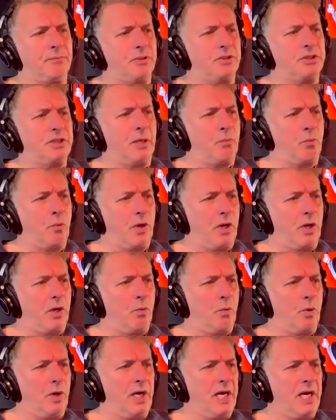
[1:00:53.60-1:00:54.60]
somewhere
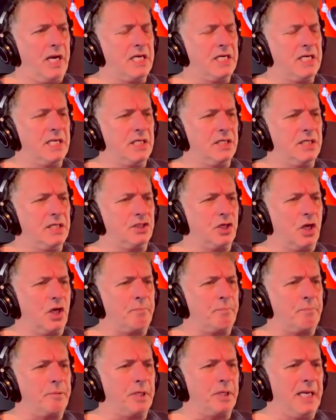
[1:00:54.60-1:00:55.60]
where he didn't
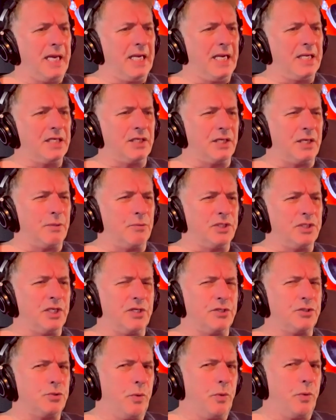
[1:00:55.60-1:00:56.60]
start playing until he was in
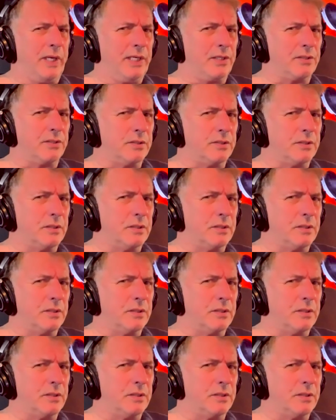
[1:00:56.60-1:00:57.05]
his twenties.